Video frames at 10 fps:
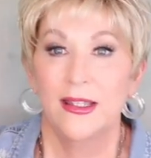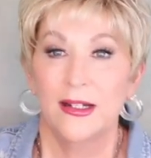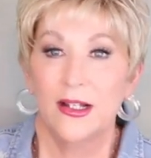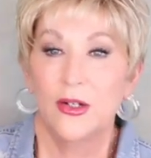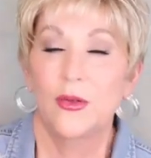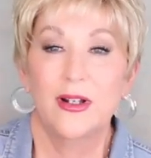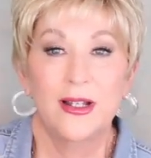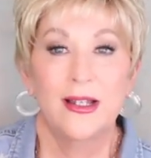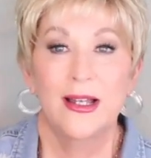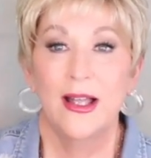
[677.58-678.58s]
You know,
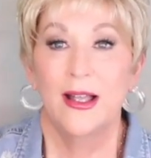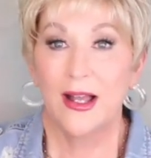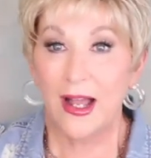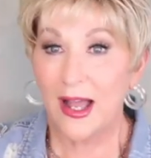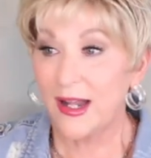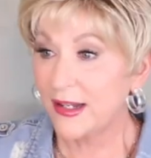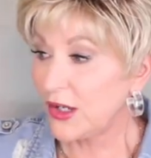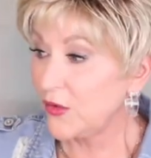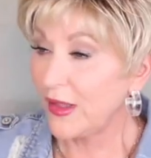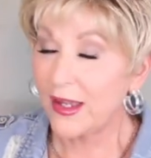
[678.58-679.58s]
I
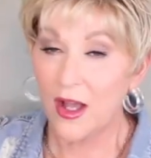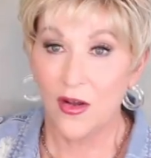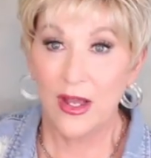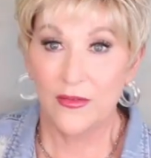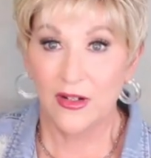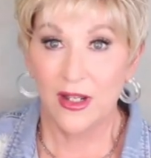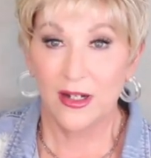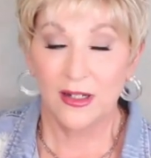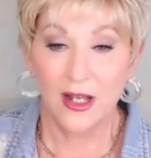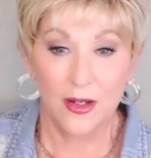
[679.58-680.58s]
know they all have a
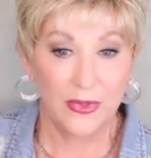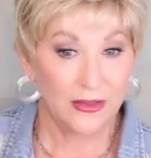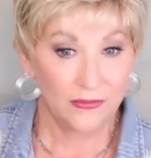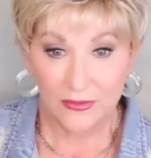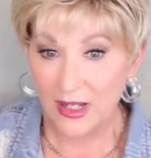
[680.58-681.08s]
lot in common.